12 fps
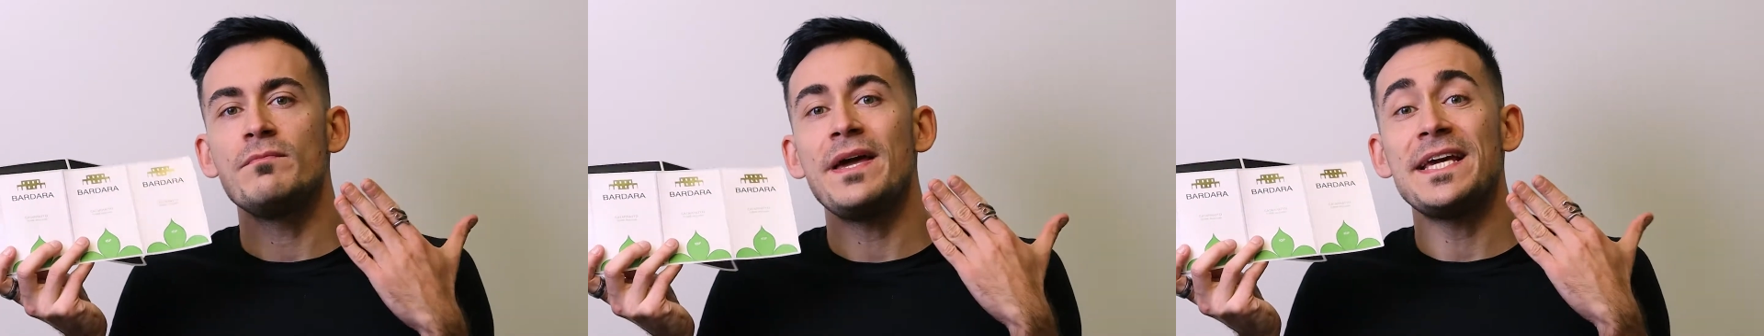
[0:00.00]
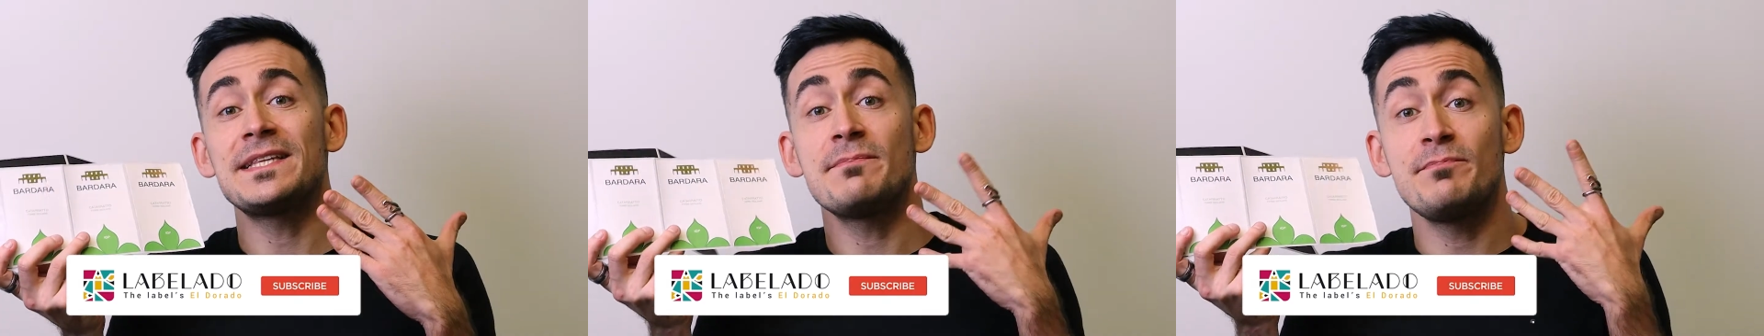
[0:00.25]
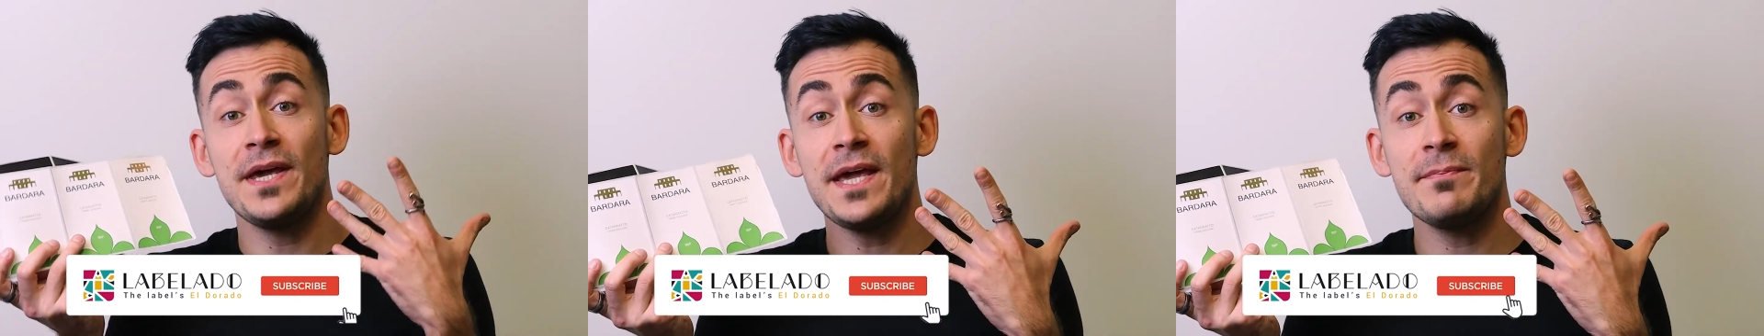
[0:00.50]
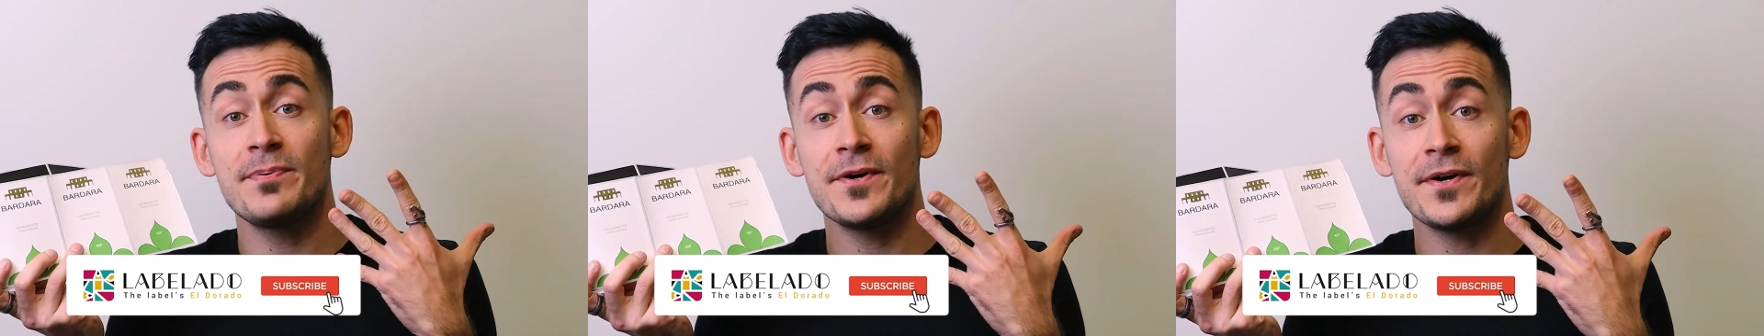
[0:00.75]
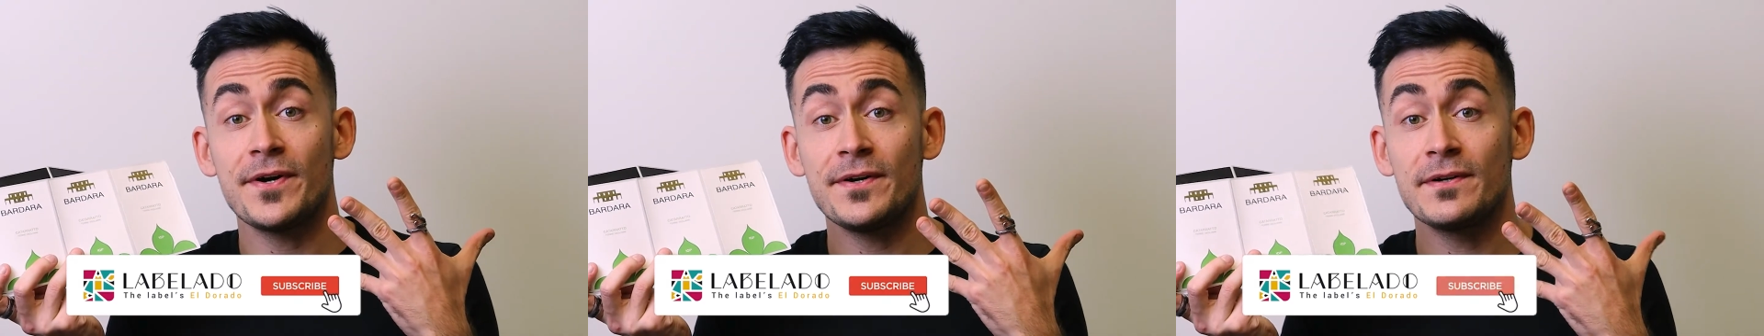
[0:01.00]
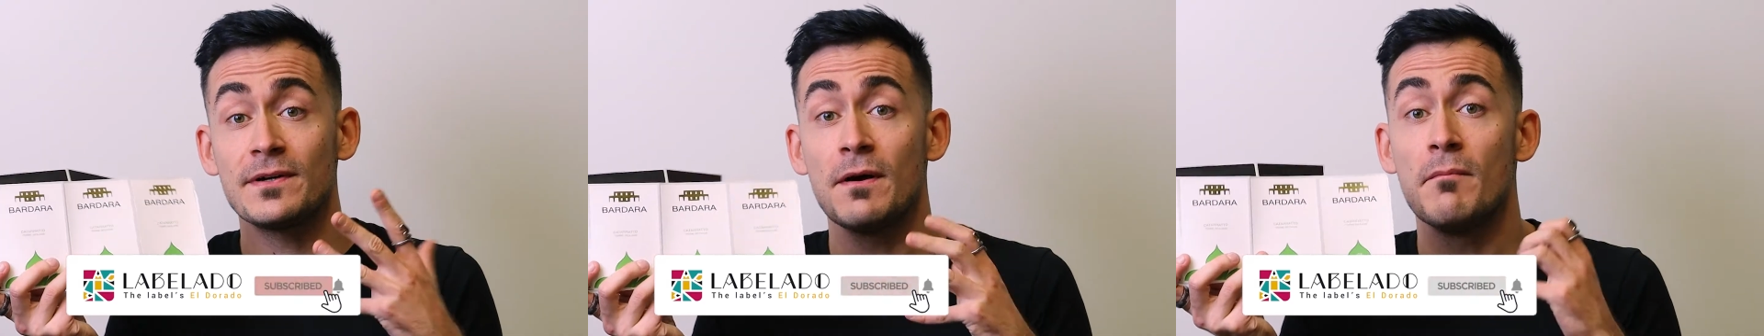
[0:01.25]
will make the
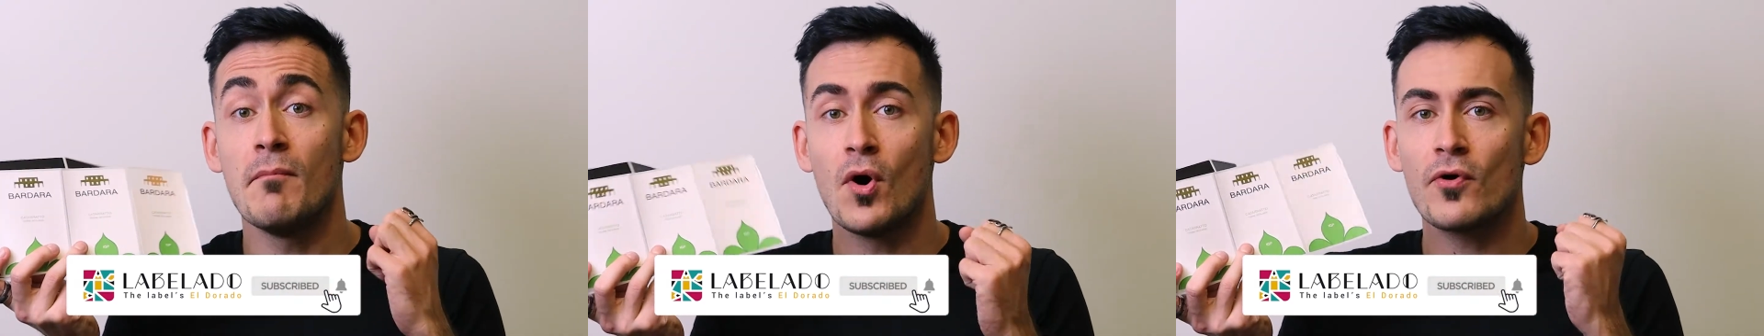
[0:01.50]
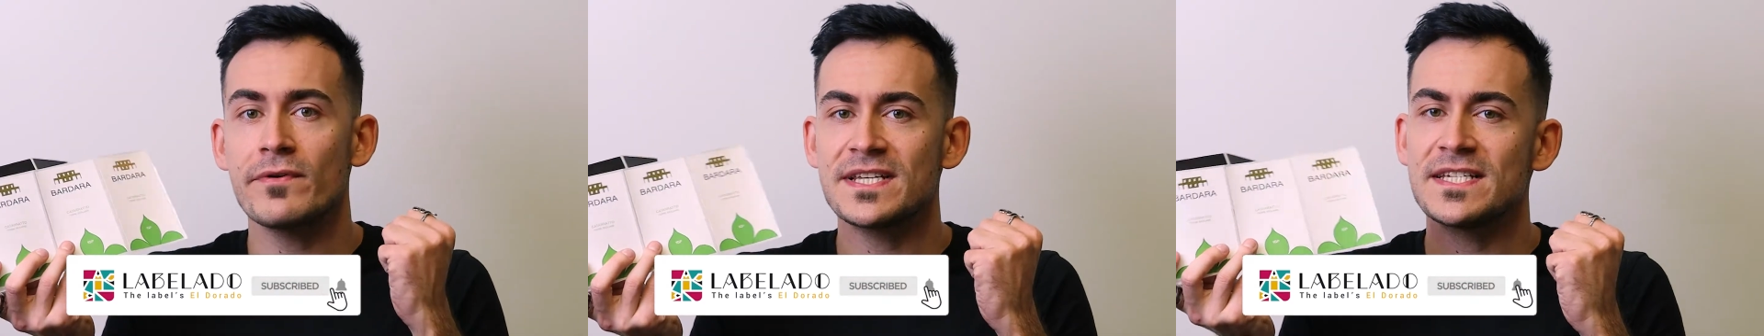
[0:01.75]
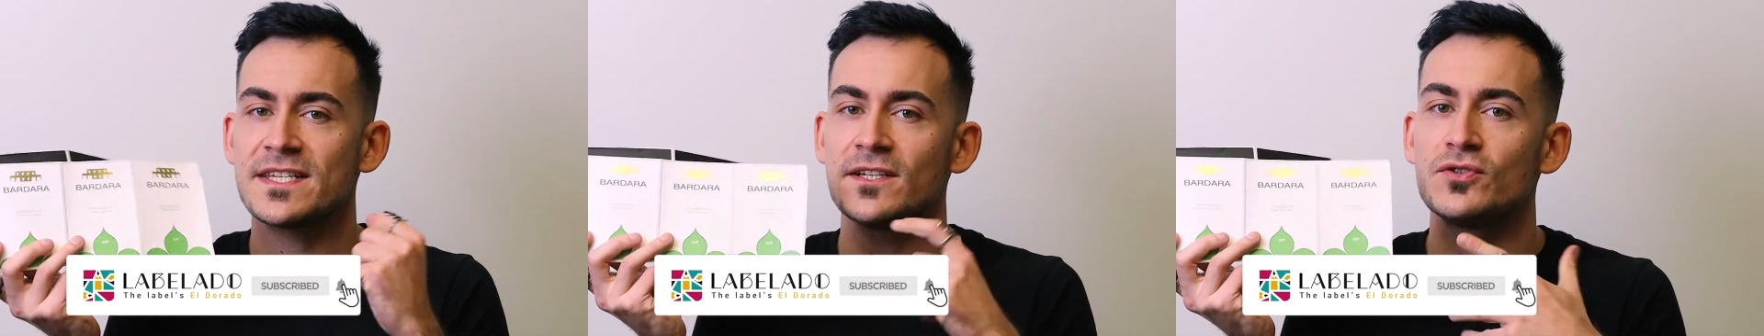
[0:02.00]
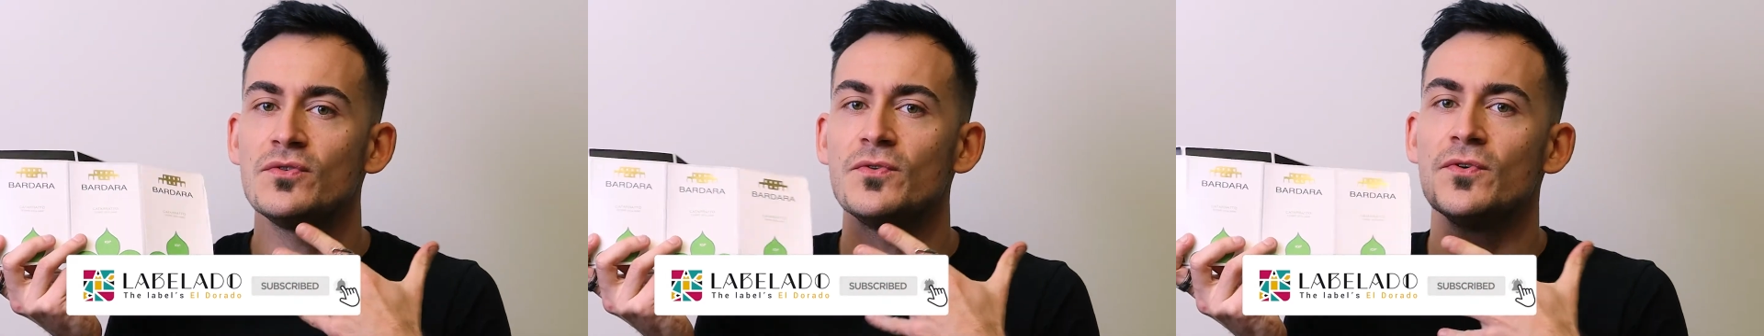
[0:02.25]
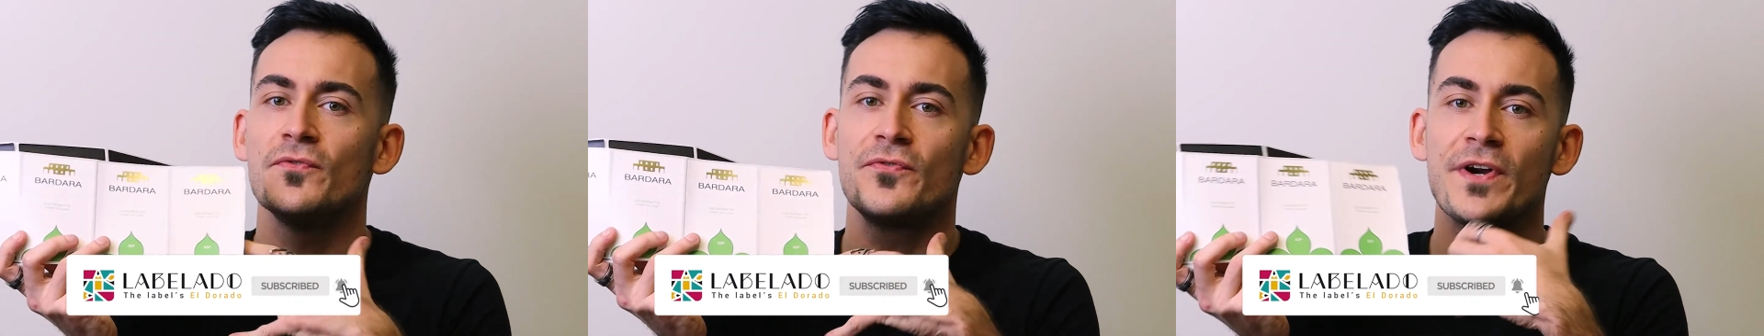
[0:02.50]
paper more resistant to